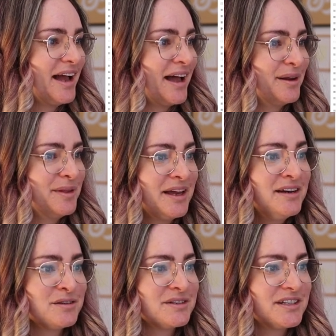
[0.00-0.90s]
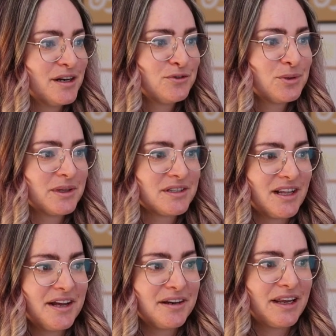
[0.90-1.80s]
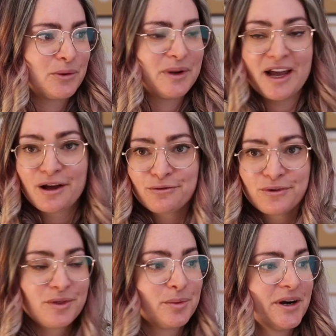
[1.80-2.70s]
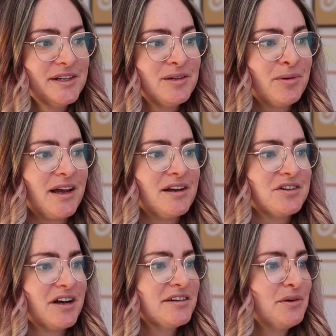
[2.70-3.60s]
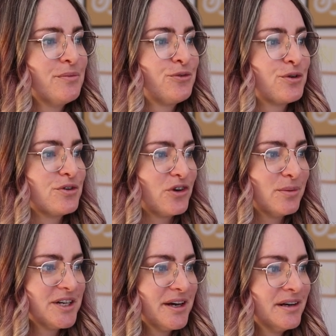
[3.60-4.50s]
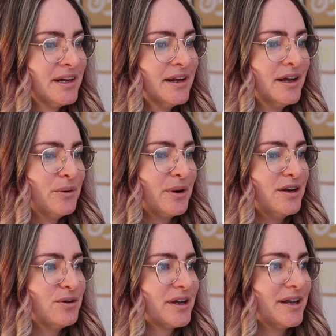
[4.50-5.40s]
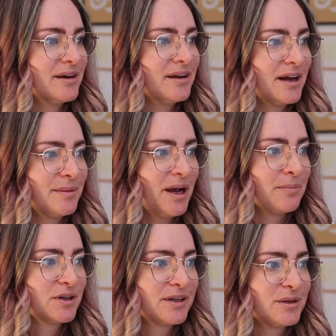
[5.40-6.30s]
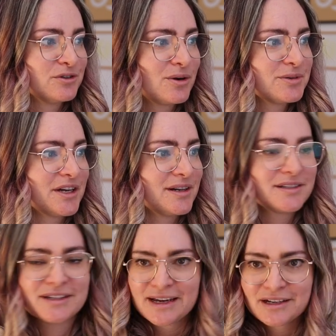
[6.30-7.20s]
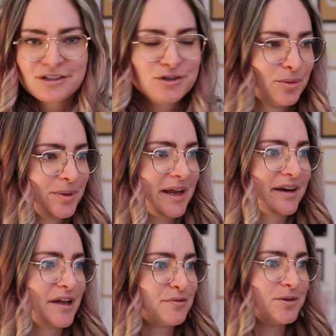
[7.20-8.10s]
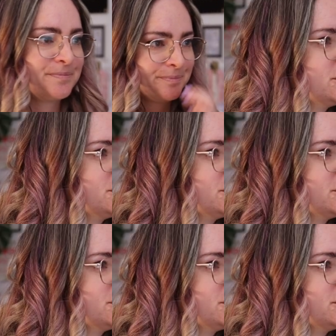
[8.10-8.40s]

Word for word: And in the end, instead of doing the slider like we have on the pricing page, I actually went for a drop down where you can, um, yeah, click in the drop down and select your plan level.